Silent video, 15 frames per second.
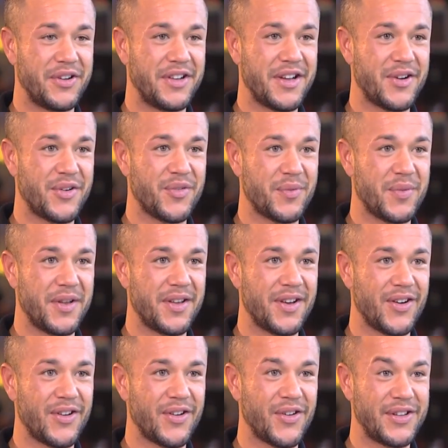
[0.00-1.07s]
good care of me
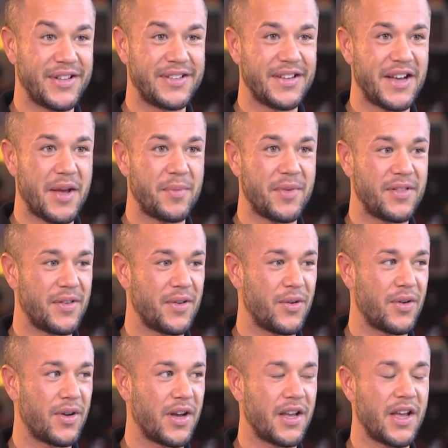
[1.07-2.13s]
all, all the time and
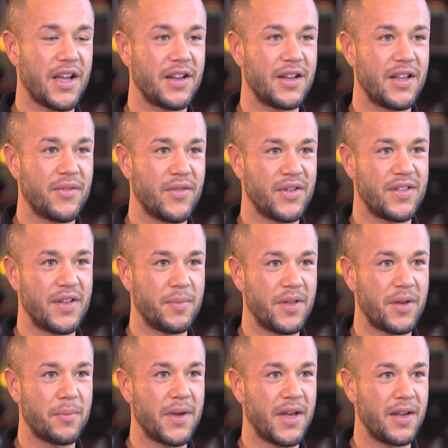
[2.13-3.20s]
so I can give her
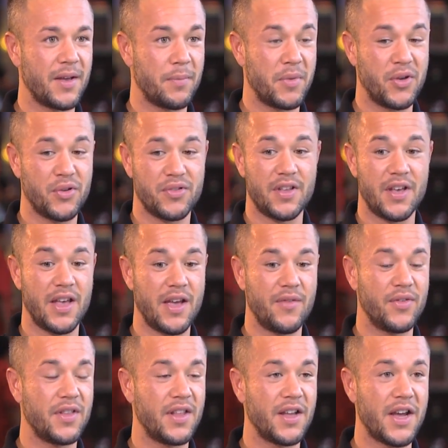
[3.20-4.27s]
something back because
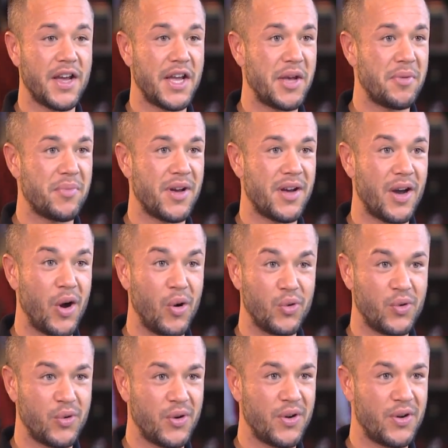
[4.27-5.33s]
everything I am I
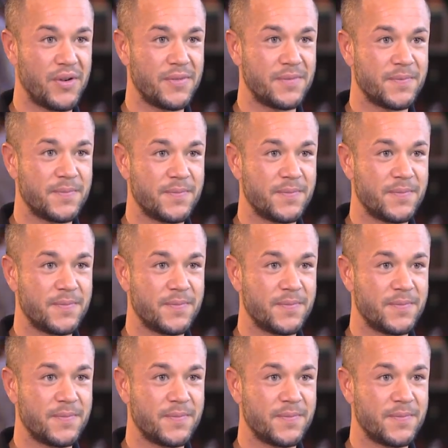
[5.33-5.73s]
owe to her.